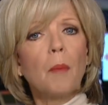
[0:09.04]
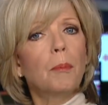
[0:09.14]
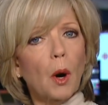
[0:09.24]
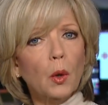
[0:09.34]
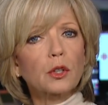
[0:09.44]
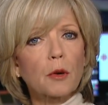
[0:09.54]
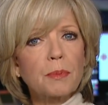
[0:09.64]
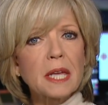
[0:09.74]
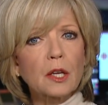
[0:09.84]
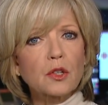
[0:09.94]
both are
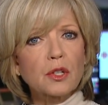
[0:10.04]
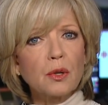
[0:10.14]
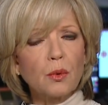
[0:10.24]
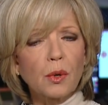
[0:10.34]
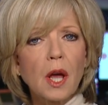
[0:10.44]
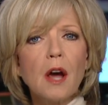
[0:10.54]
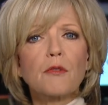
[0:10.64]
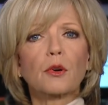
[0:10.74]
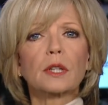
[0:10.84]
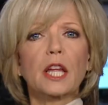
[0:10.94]
being sued
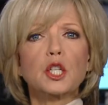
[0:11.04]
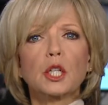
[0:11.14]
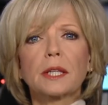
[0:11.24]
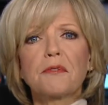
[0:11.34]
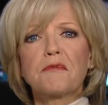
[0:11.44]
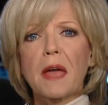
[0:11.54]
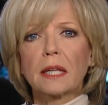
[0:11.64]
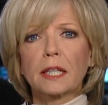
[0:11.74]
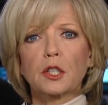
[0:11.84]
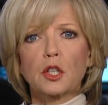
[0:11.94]
for allegedly
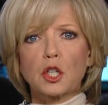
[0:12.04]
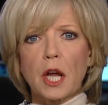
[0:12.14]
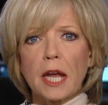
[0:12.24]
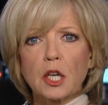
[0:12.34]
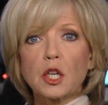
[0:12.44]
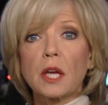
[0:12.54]
failing to change